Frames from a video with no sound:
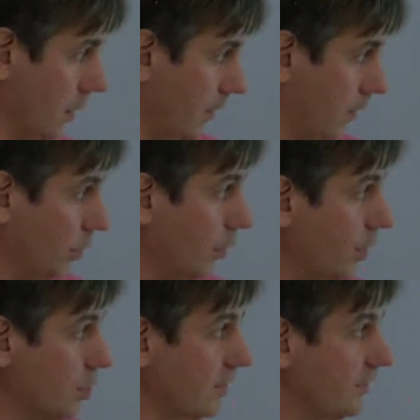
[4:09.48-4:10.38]
equatorial
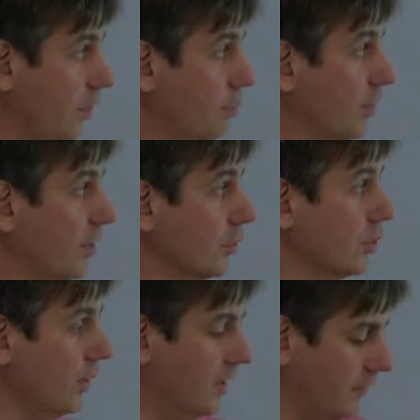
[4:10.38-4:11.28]
region is very poorly
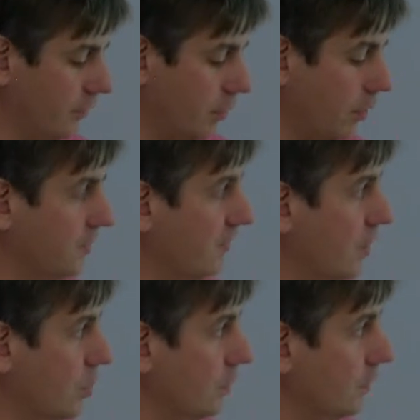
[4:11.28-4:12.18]
constrained from
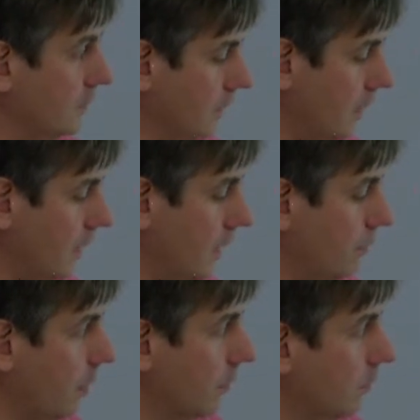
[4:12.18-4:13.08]
observations
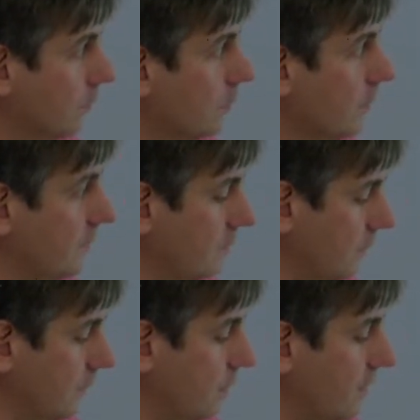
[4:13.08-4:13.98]
and models. So this
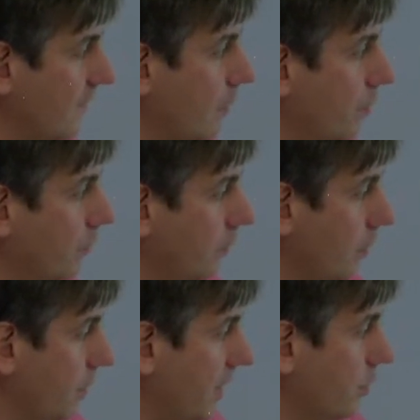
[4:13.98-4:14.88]
is some examples
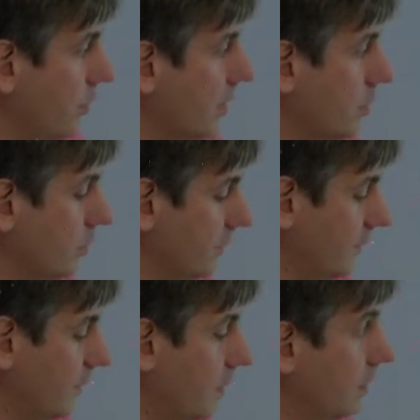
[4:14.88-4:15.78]
from a paper by Schlund
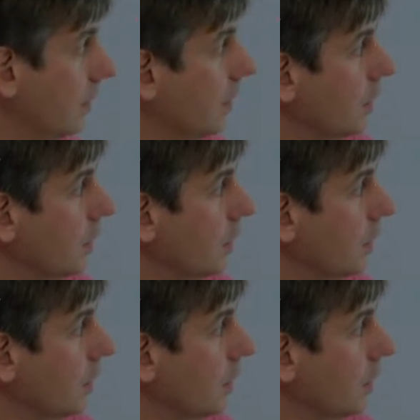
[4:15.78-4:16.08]
et al.